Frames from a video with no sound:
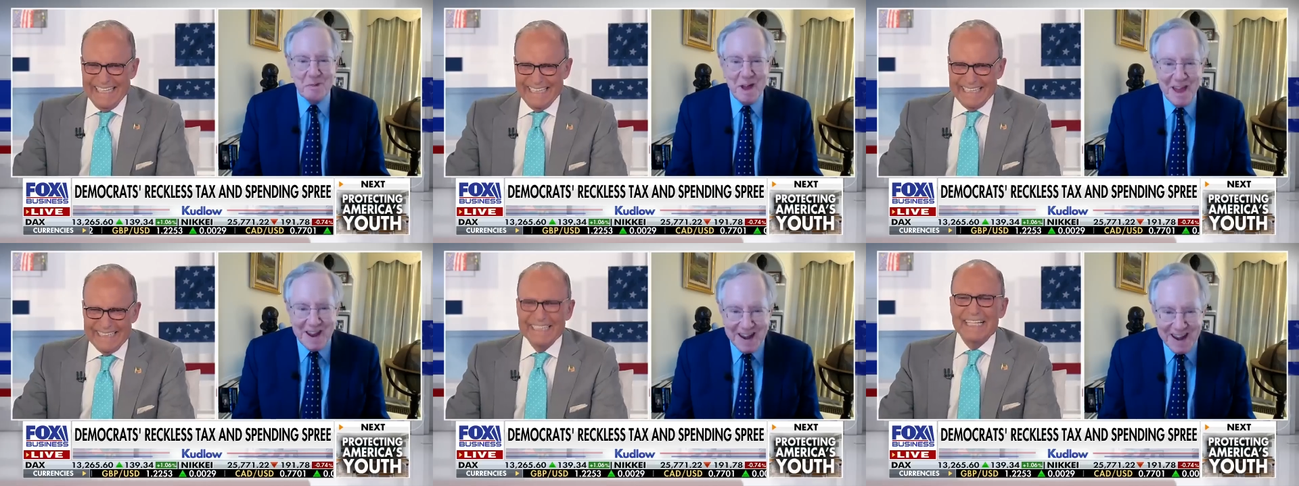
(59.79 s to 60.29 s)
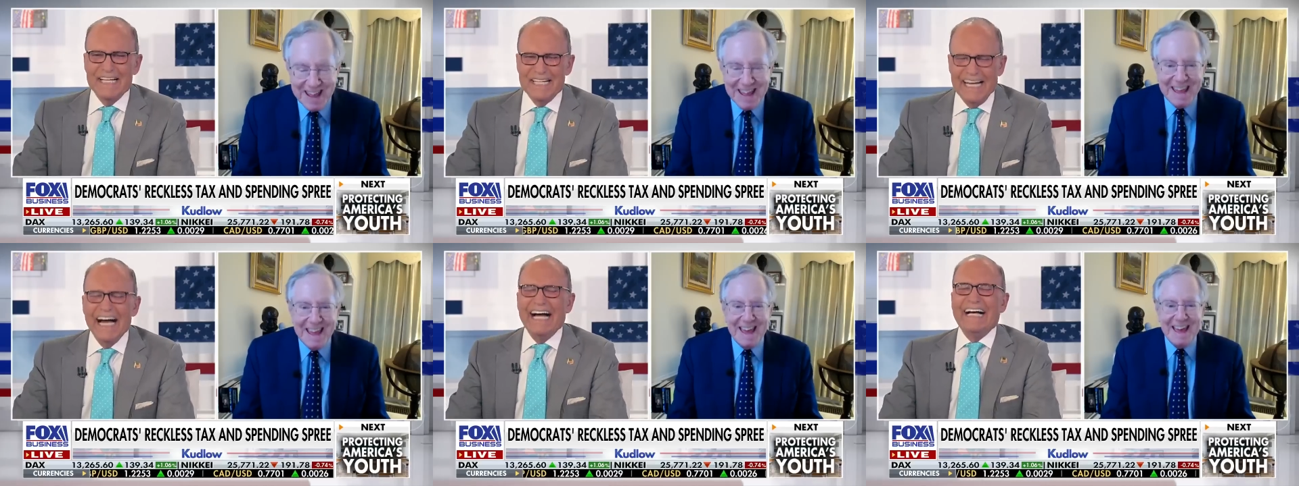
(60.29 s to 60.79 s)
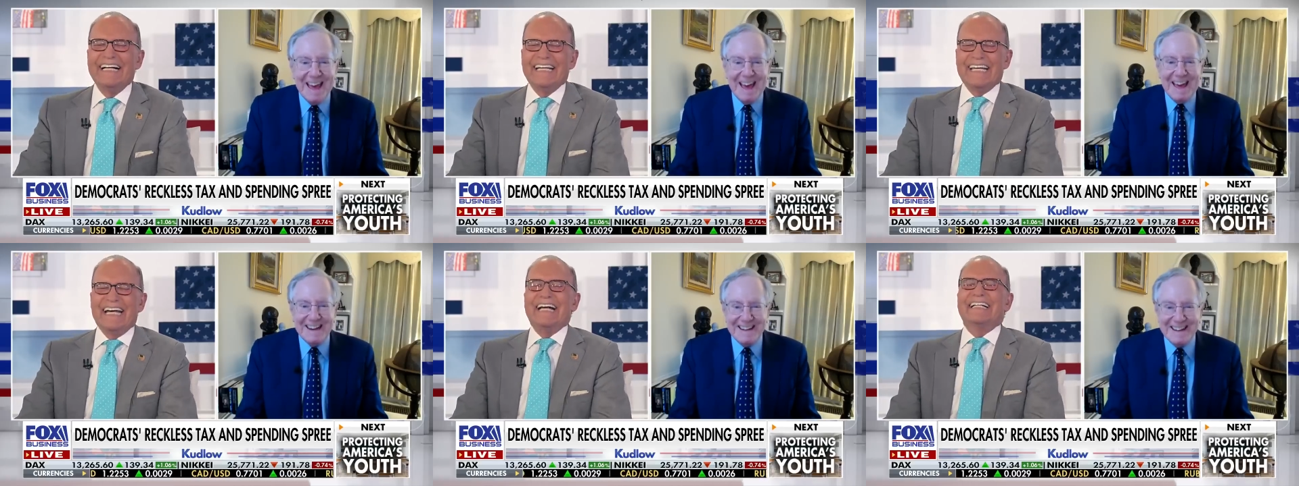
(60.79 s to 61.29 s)
Speaker 1: when.
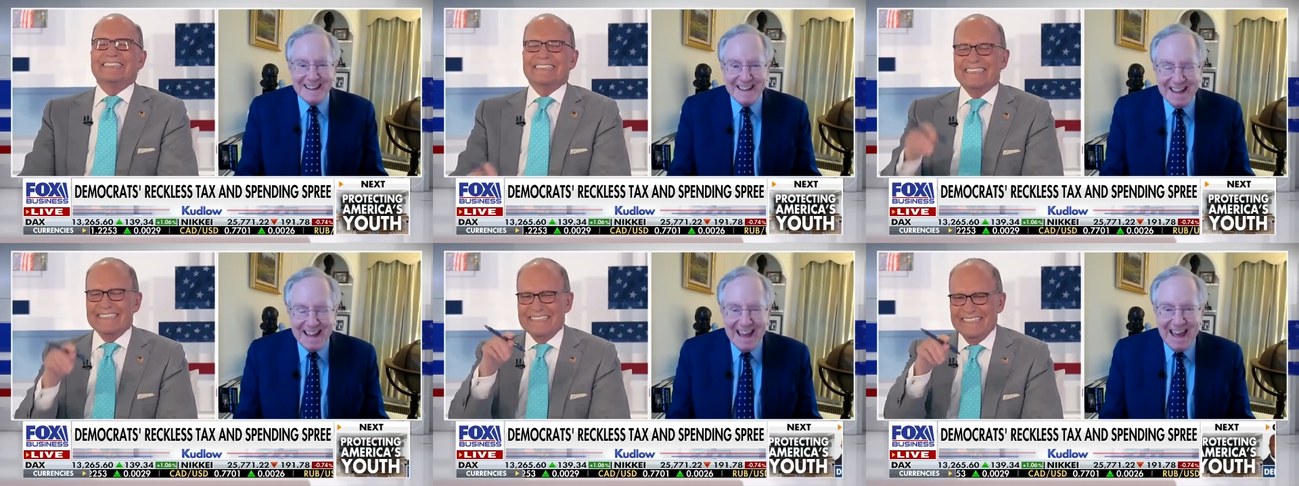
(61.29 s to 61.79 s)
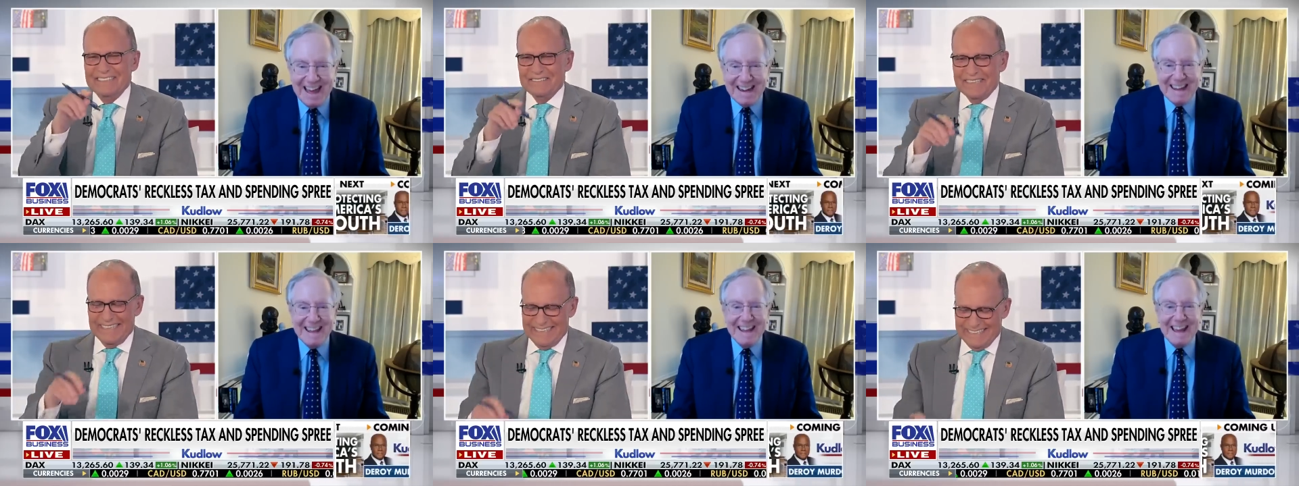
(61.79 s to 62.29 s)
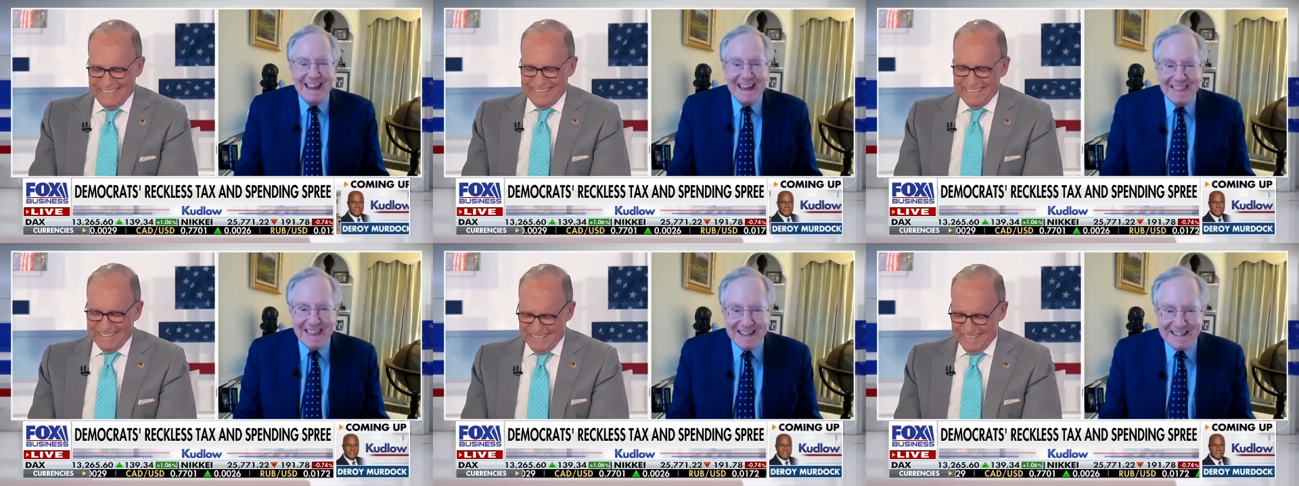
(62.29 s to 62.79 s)
And, yeah. uh, and, right.
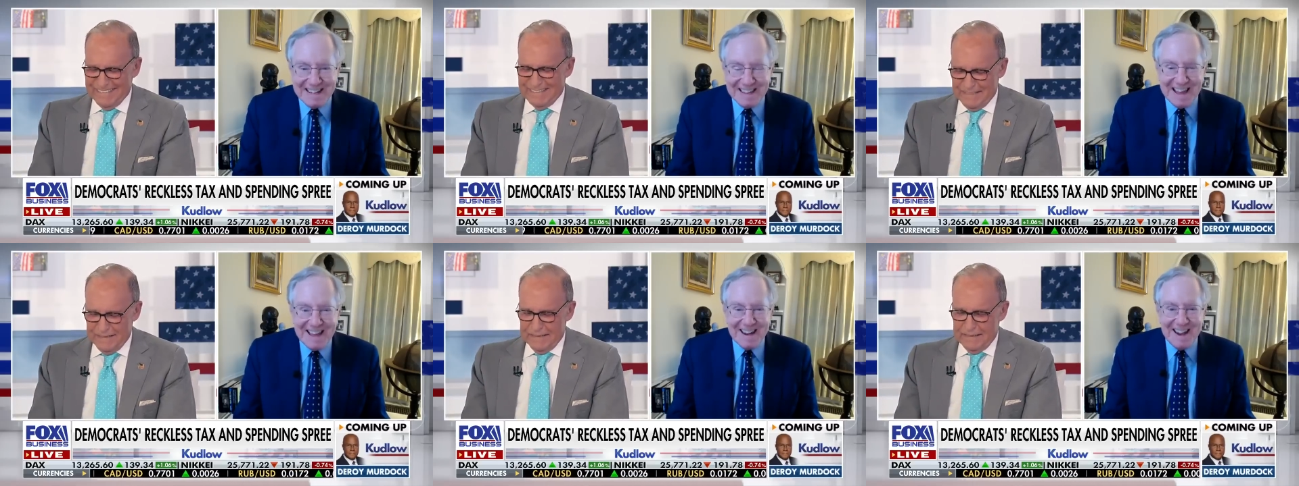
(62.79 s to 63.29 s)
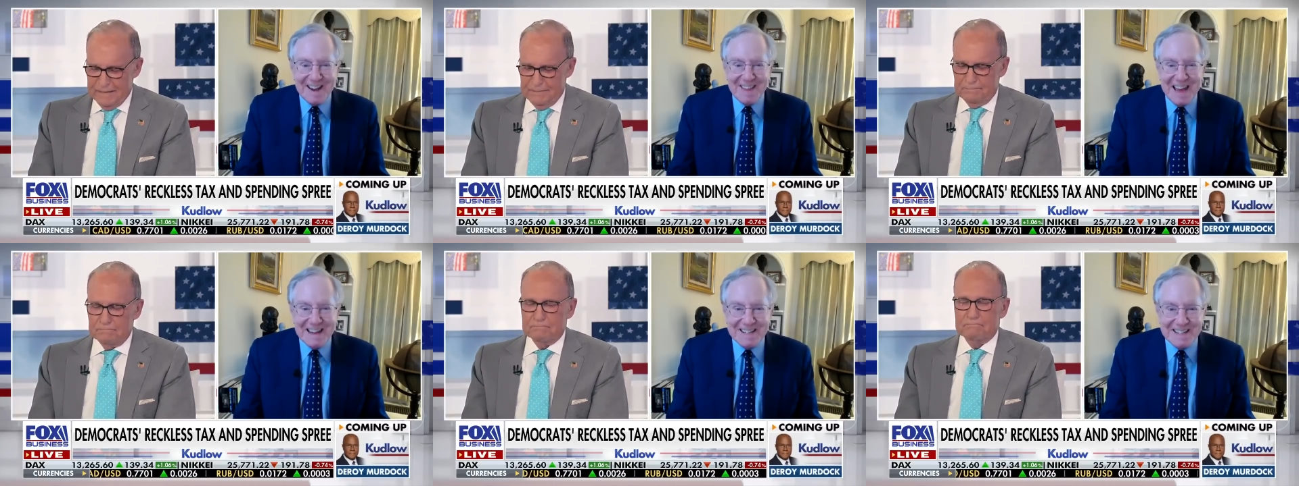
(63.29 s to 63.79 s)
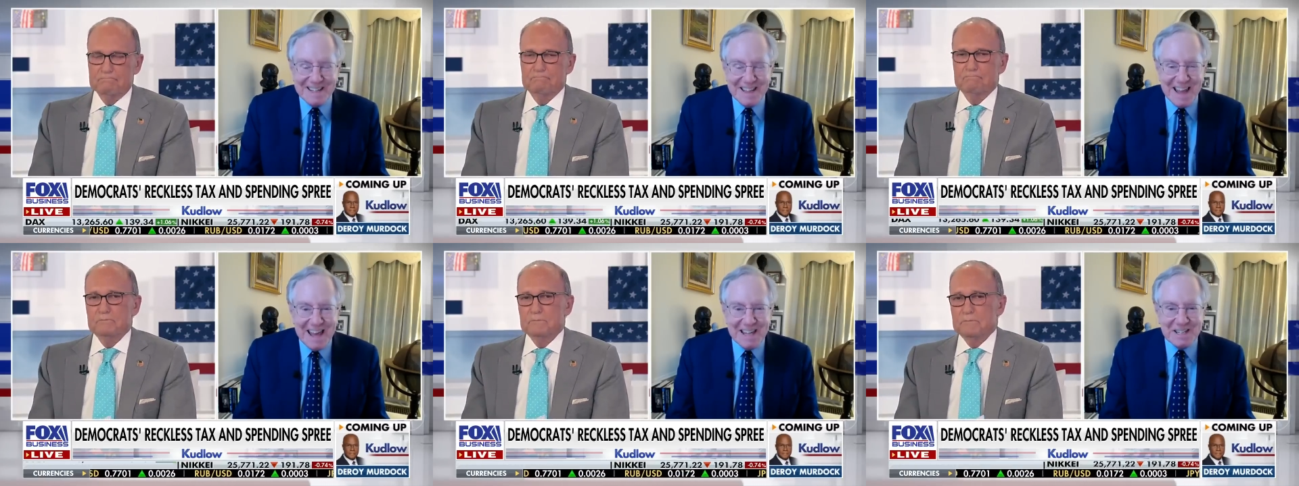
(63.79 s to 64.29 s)
and that, uh, that, a lot of that is in the
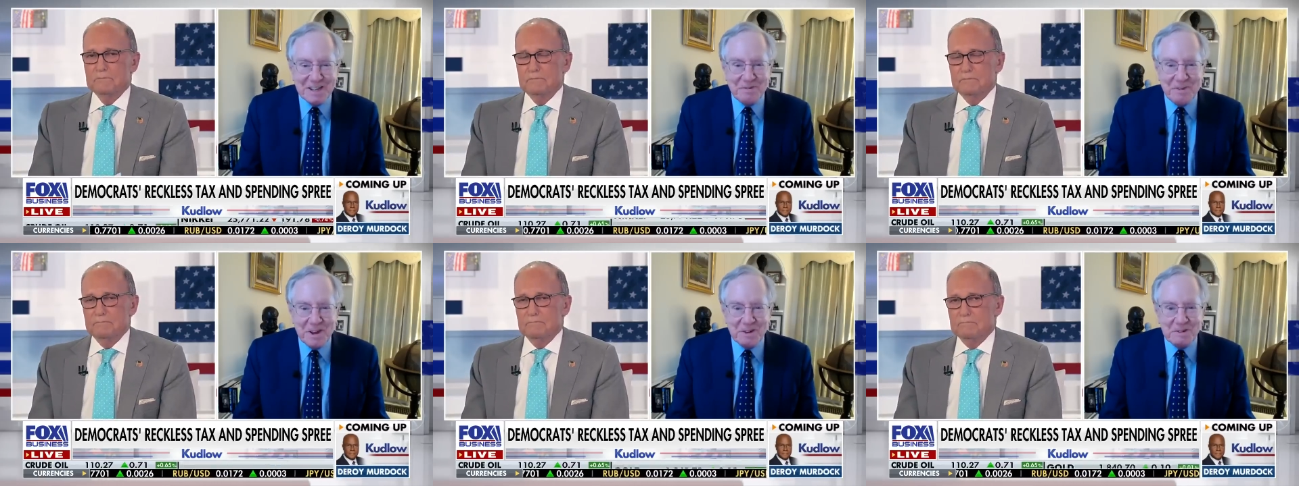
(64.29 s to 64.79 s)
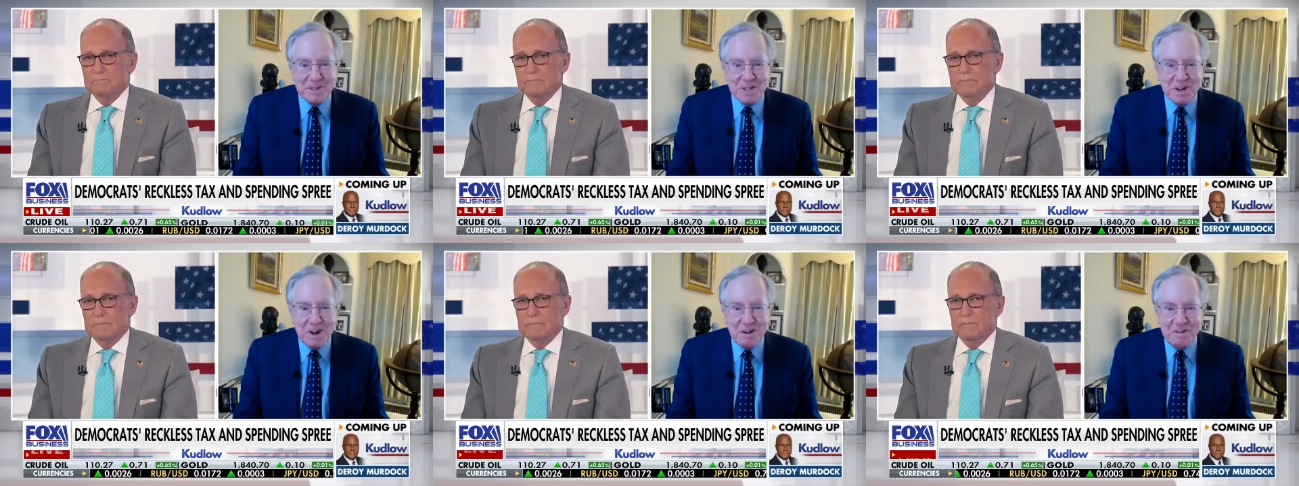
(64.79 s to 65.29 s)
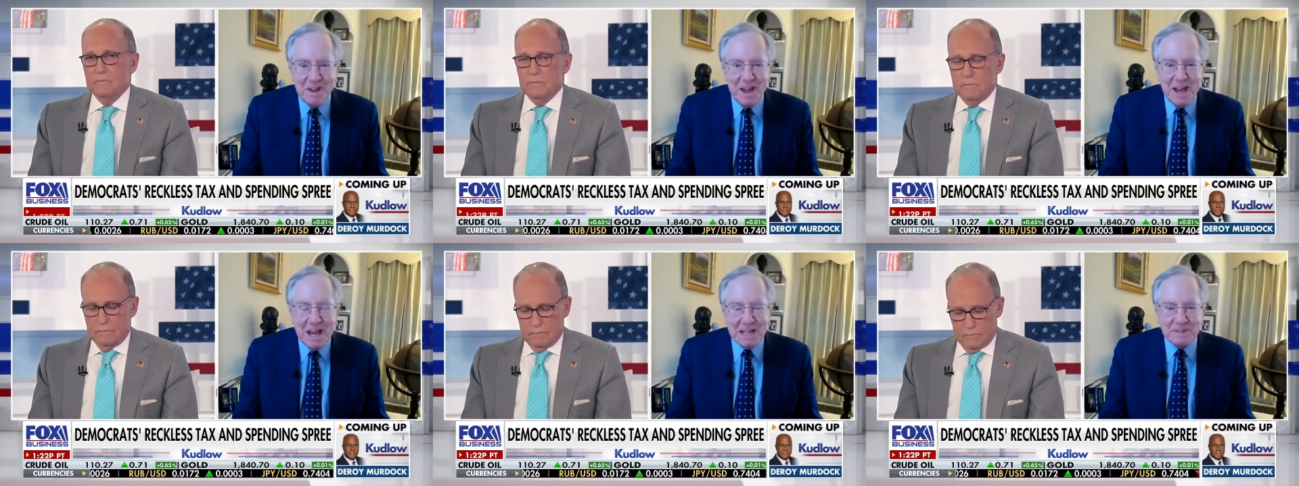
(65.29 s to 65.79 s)
hands of the Federal Reserve.
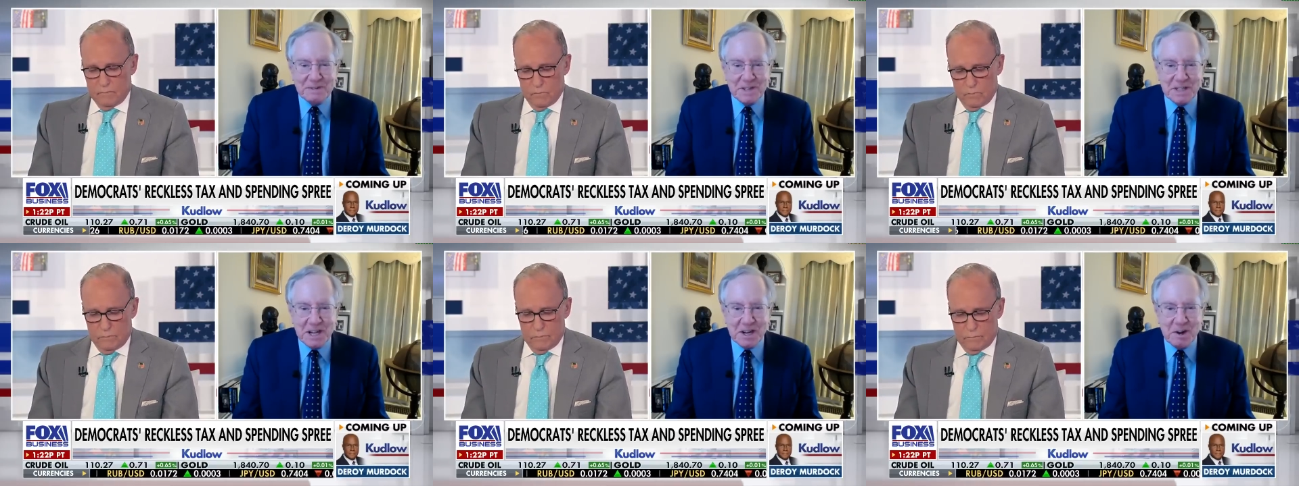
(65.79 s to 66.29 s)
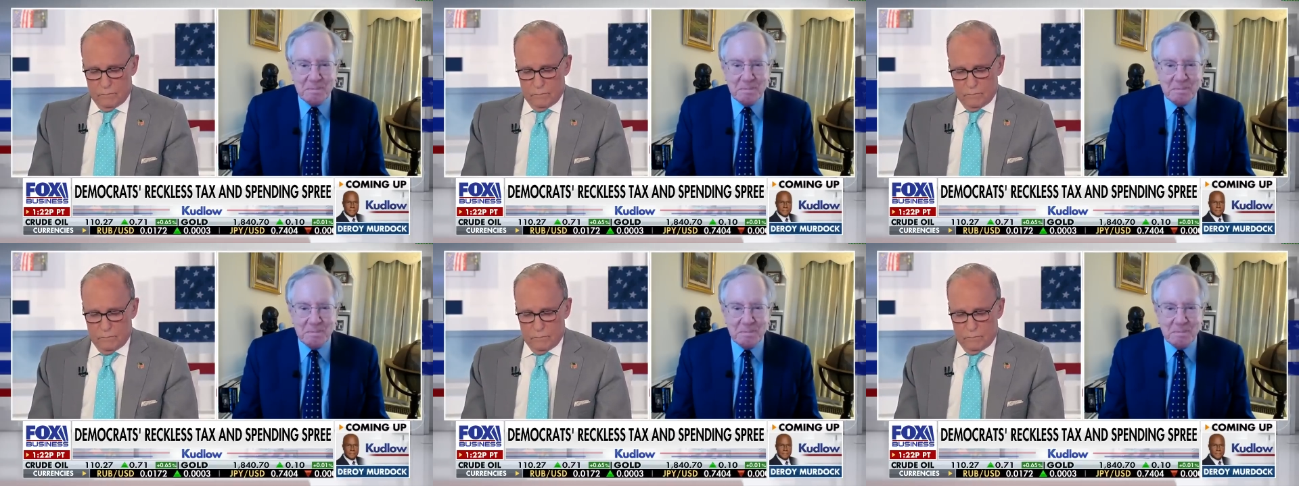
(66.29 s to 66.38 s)
As for Senator